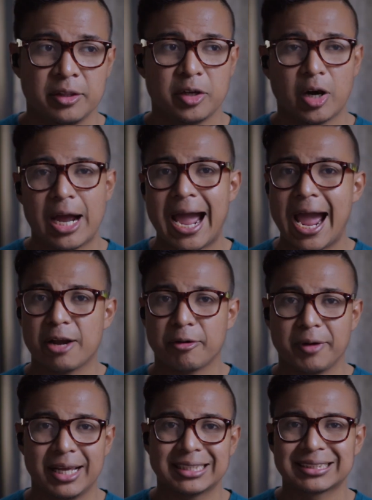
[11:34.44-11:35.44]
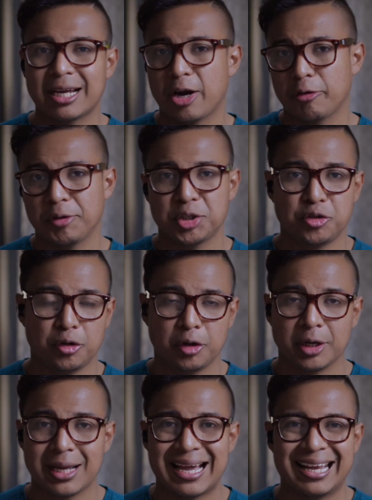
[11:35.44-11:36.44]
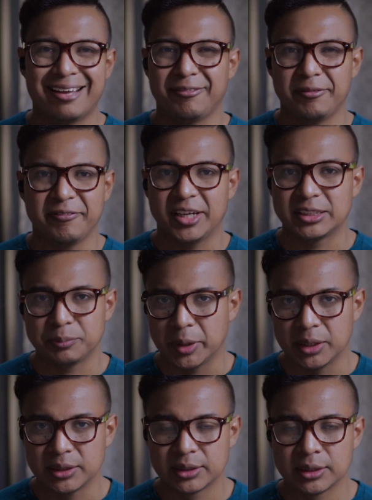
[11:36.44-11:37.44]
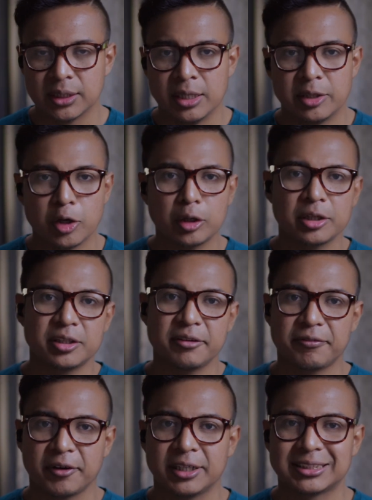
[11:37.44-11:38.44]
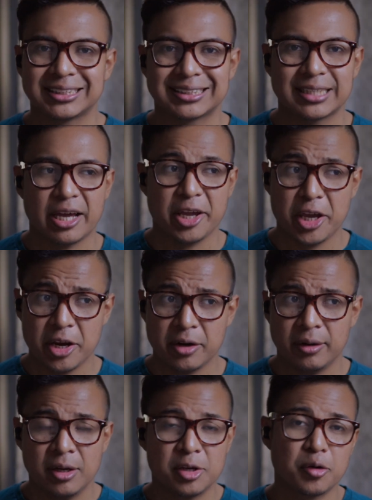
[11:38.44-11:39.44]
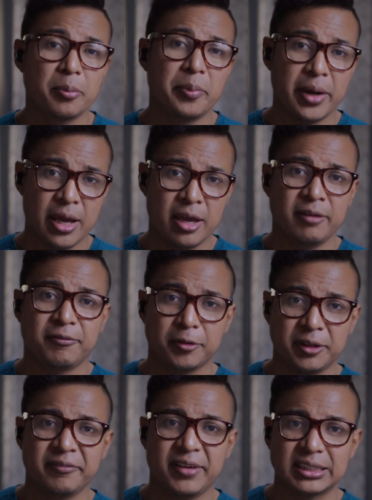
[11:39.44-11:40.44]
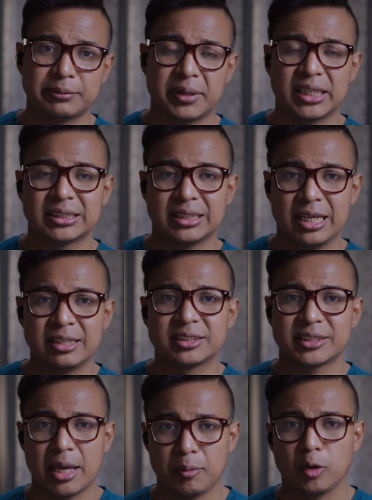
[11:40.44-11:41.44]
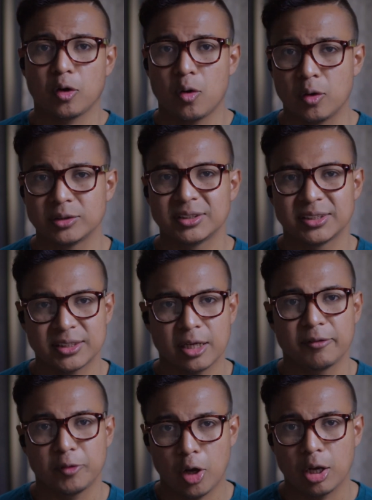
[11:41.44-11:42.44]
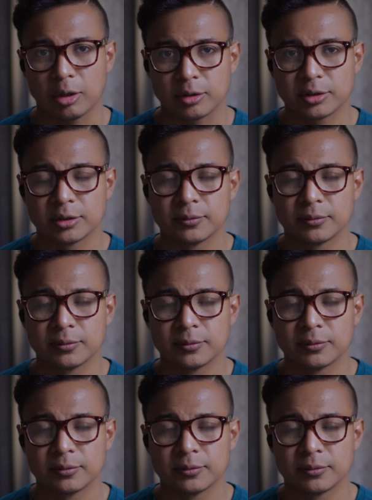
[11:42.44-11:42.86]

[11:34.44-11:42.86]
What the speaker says: They're high-risk, high-return kind of investments. The only difference is that here you're paying for the investments in stable coins instead of dollars.